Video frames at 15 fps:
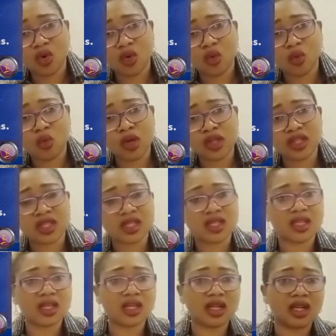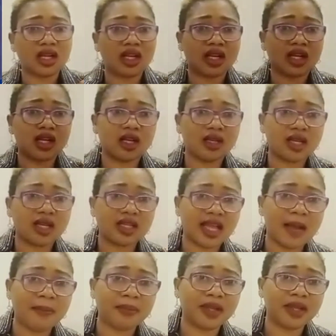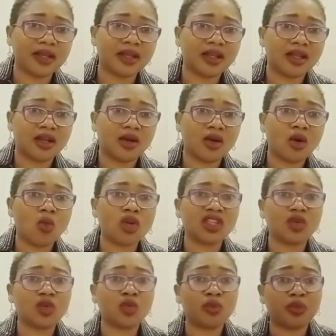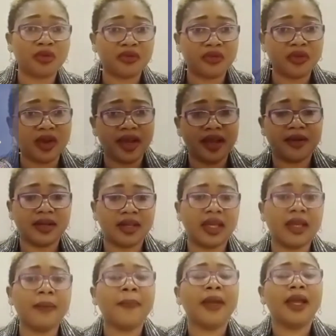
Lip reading: what is happening or what they would prefer. Okay.